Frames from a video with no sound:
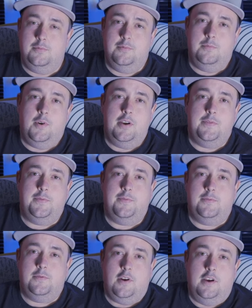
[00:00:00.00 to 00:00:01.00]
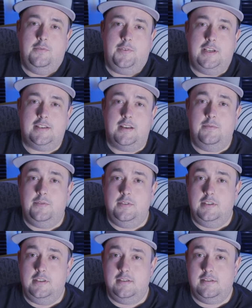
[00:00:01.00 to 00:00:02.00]
Why try and fix something
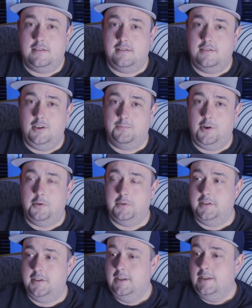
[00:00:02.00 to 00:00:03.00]
that's not broken?